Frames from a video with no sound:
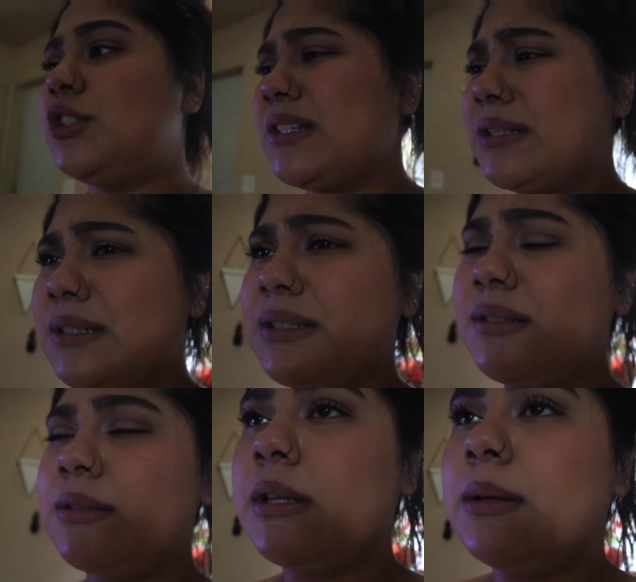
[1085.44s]
chicken,
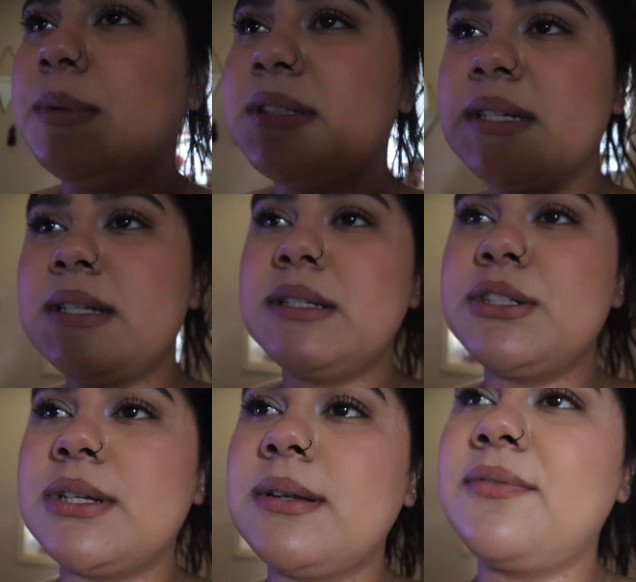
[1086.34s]
the Mexican
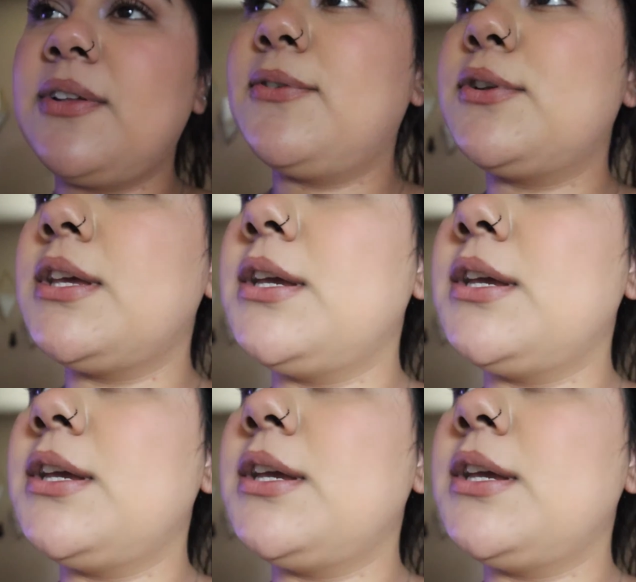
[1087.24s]
chicken flavor